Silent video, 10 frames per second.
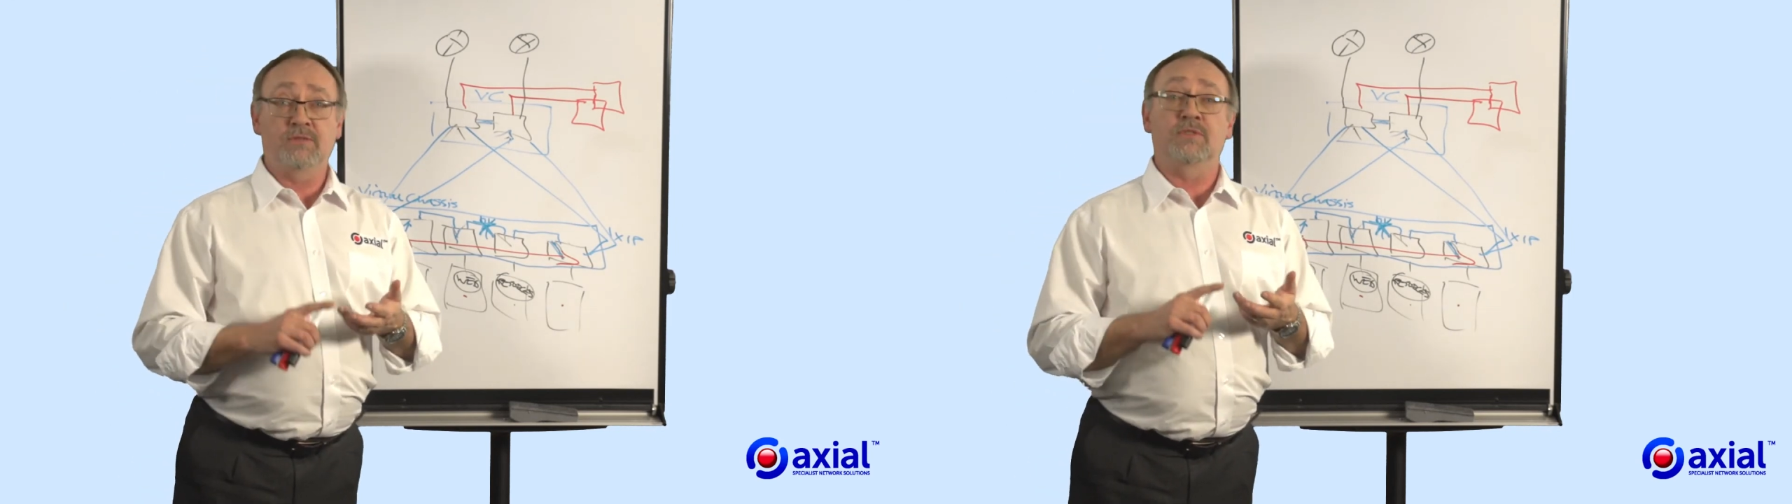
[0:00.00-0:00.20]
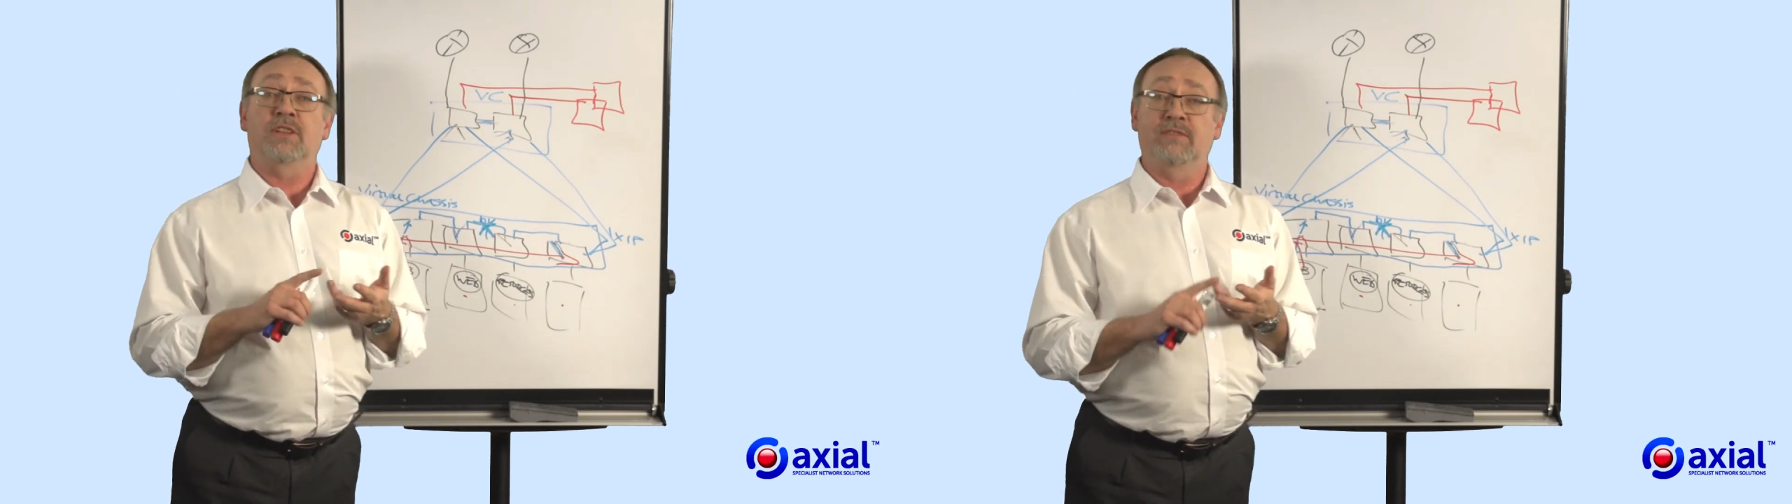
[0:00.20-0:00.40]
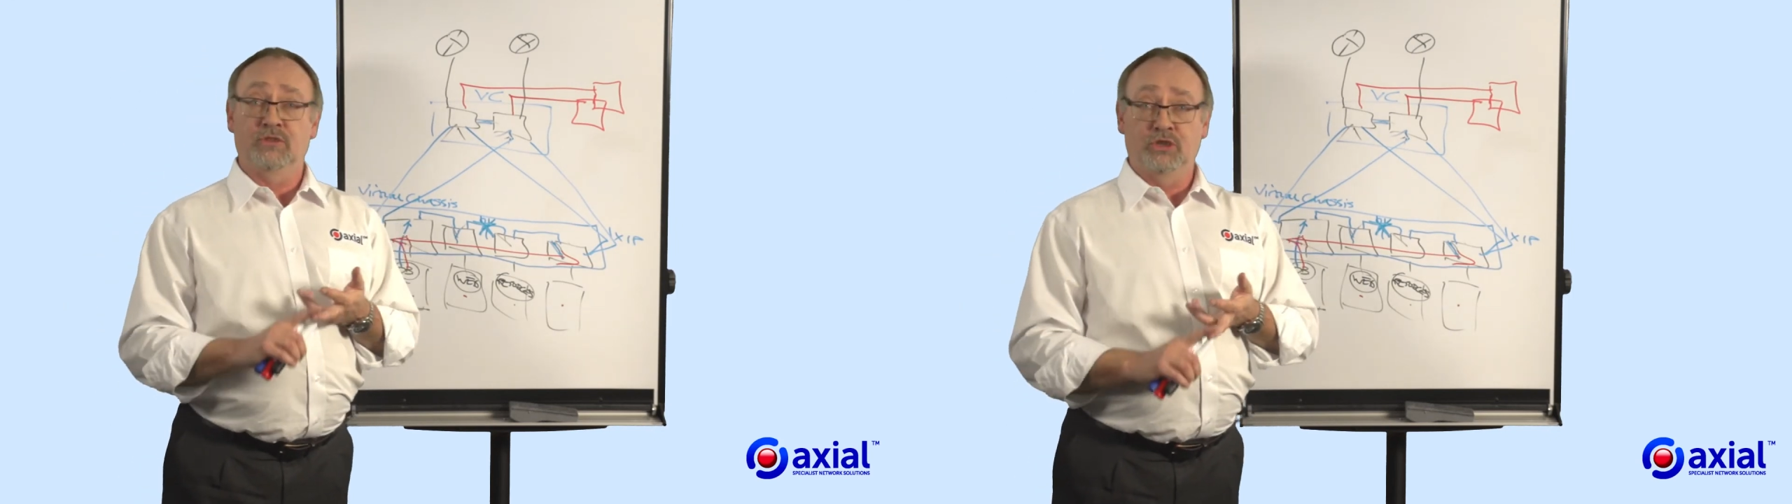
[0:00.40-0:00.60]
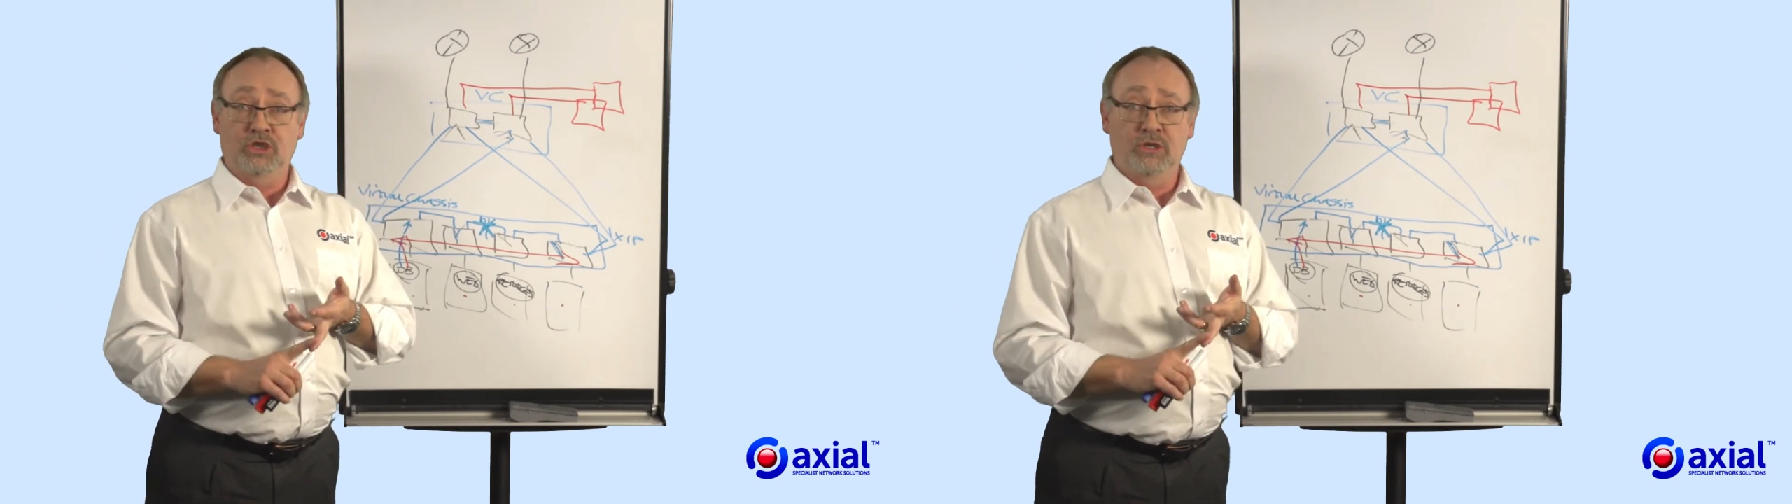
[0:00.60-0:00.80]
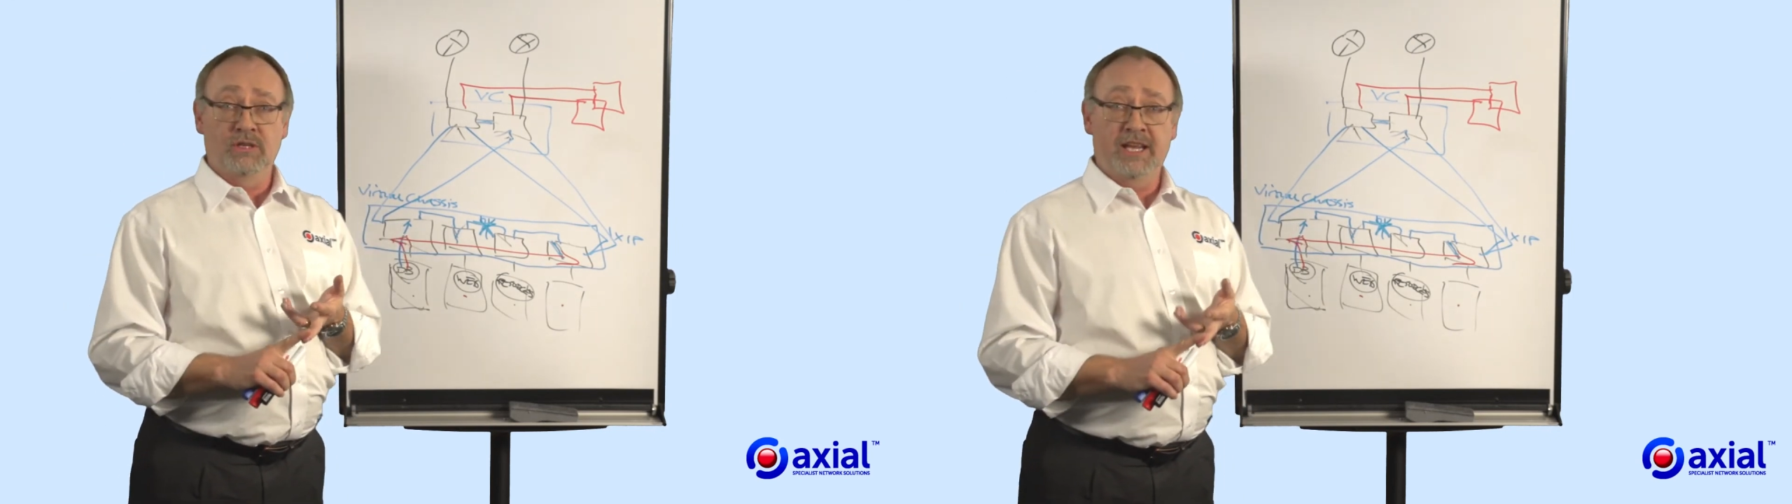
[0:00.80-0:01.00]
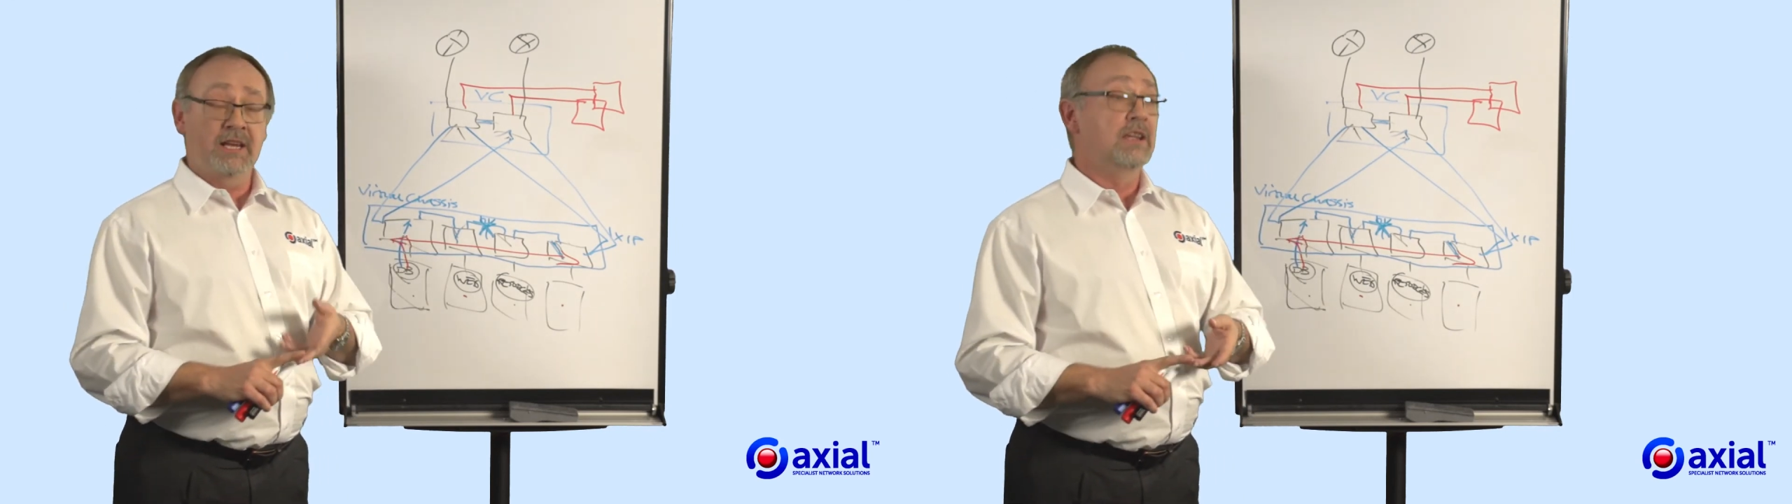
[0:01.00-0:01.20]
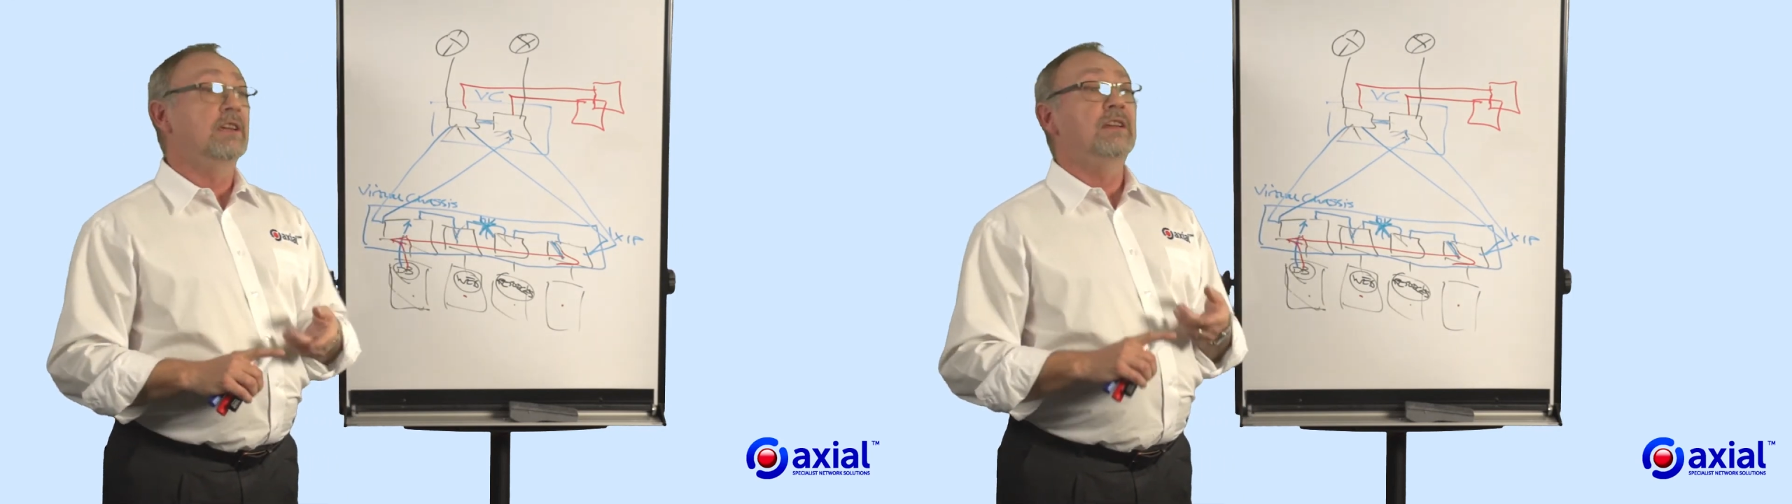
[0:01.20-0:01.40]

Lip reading: we're saving on the cooling,